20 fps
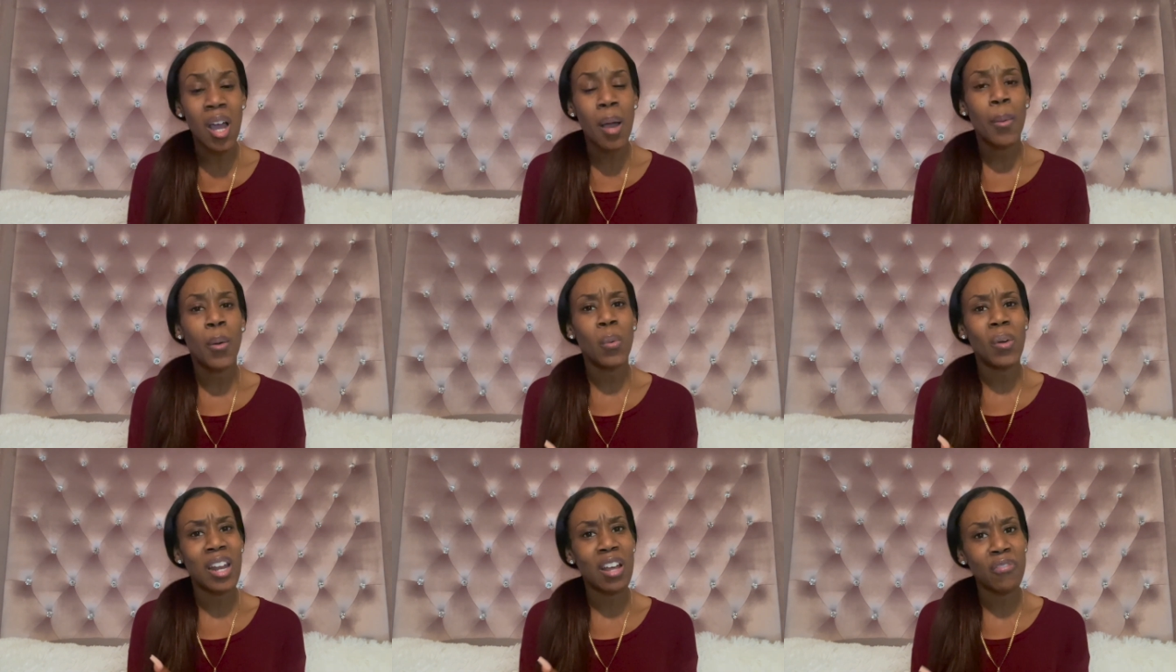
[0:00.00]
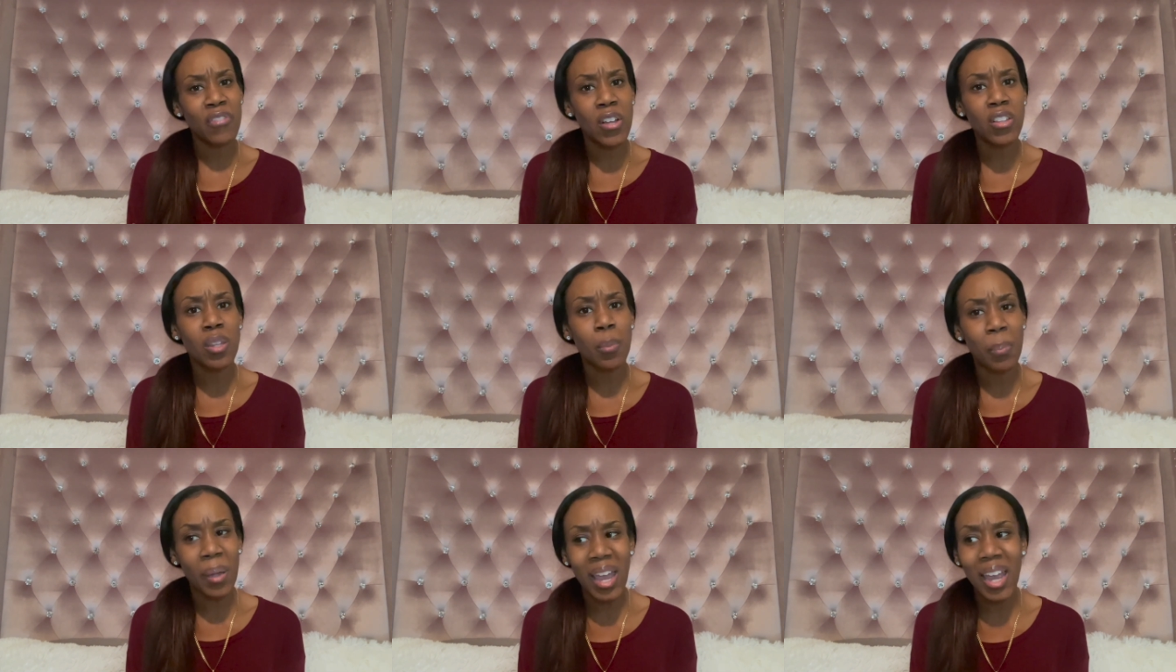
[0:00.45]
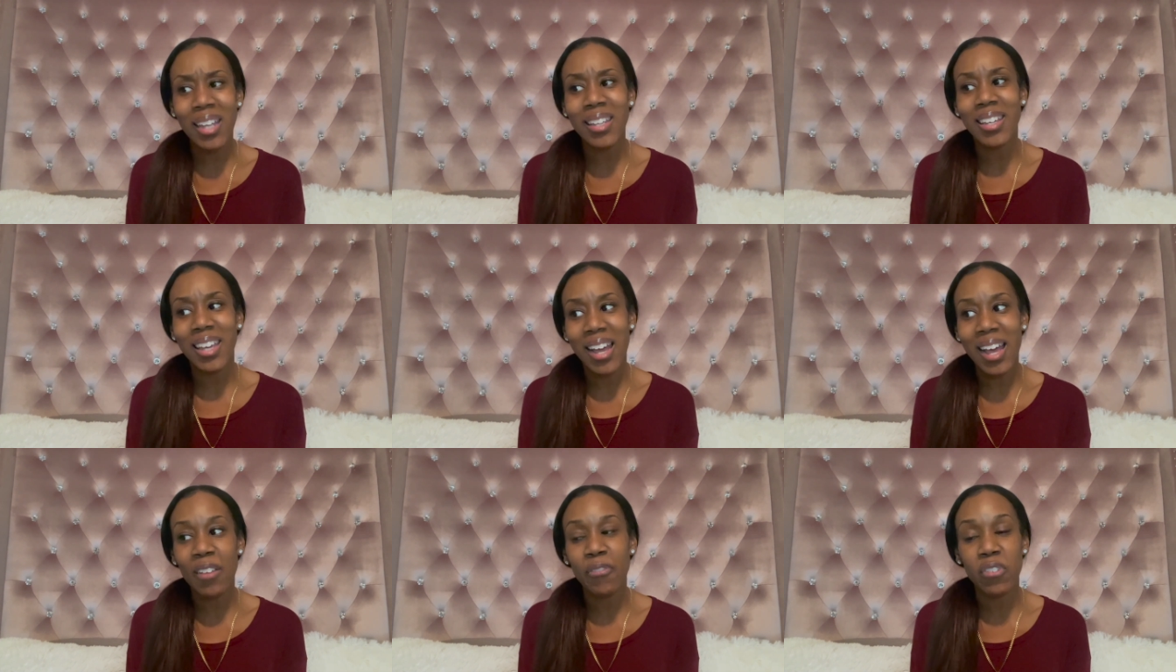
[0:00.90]
But when I felt the pain,
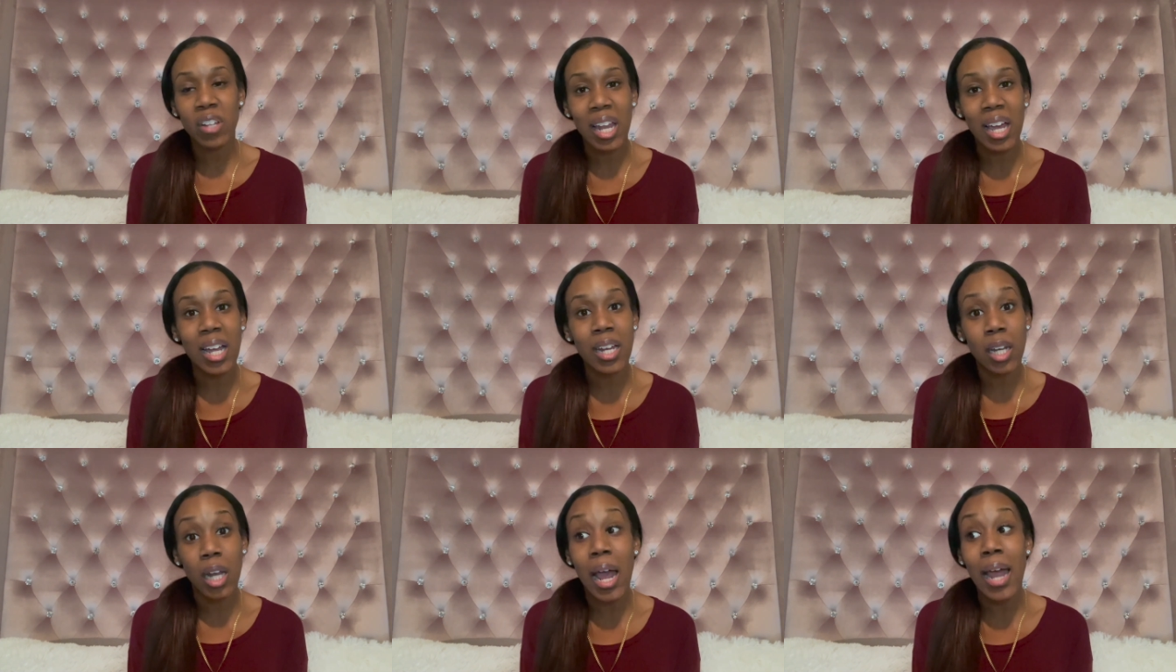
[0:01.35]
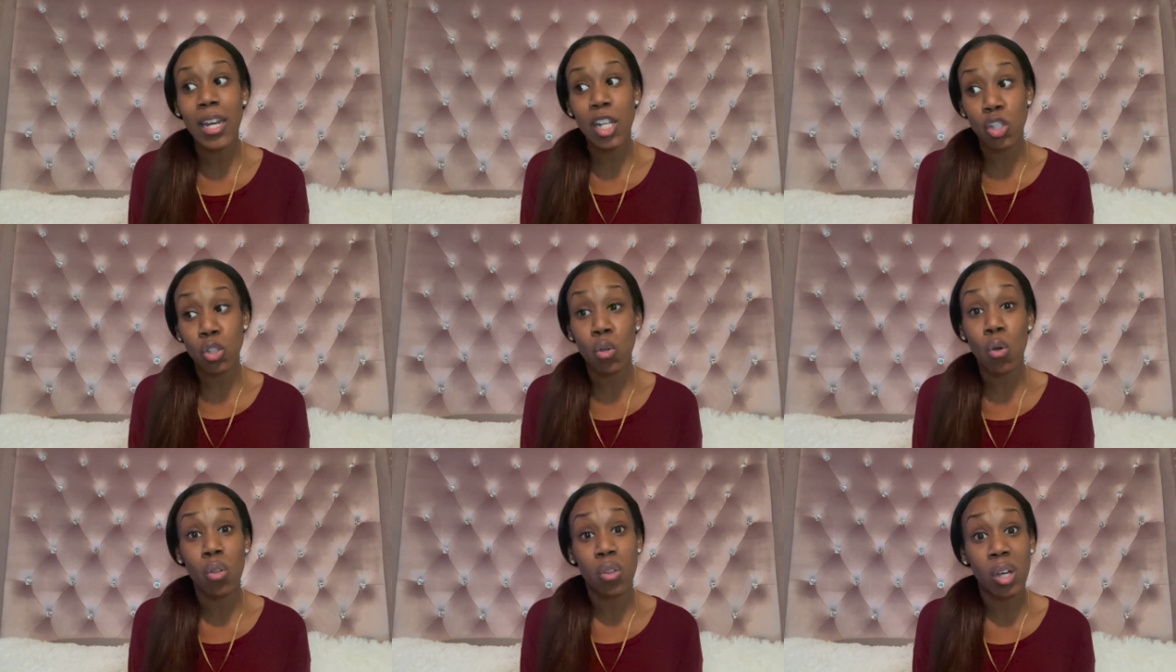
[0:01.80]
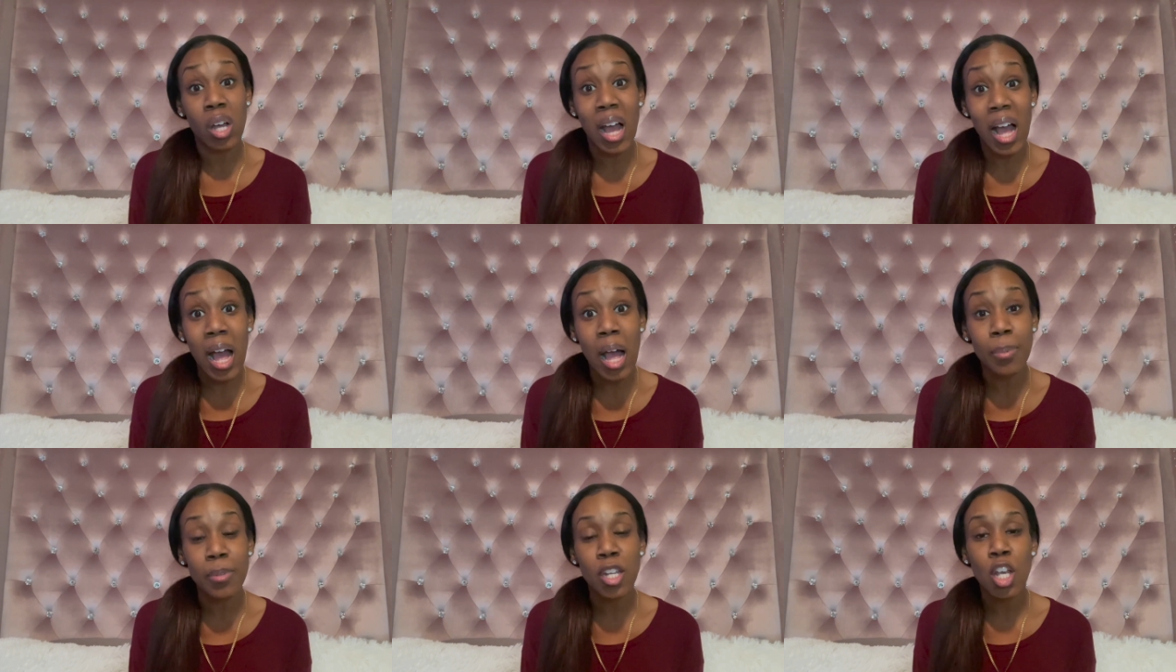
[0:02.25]
yeah, I feel like I need to call the
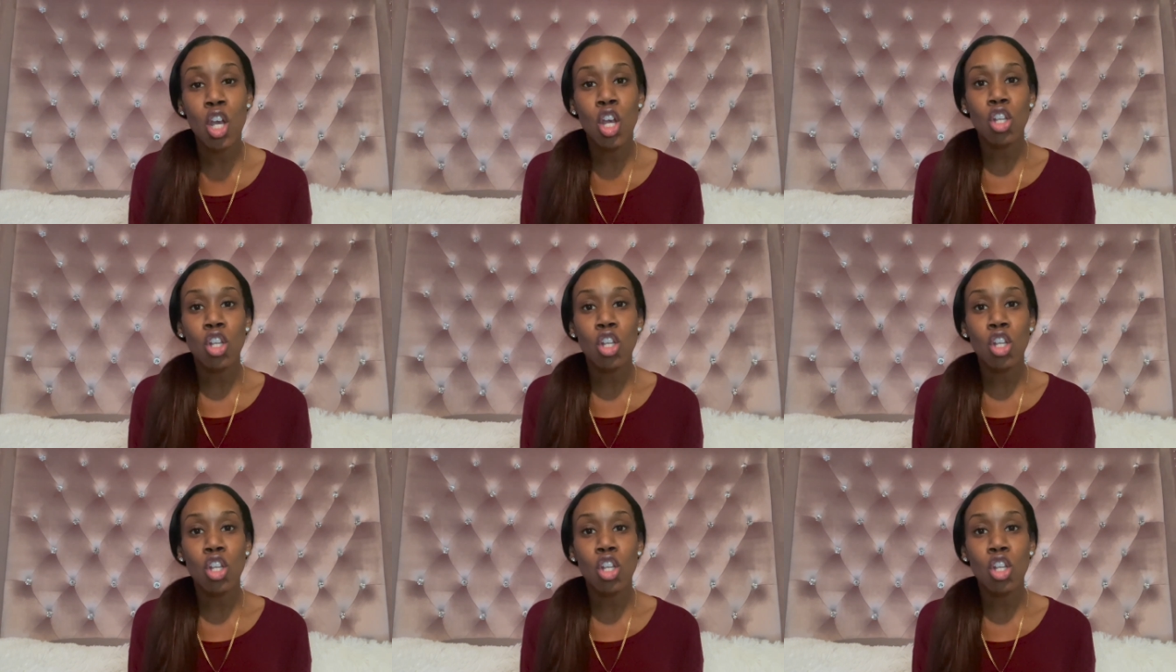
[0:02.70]
cops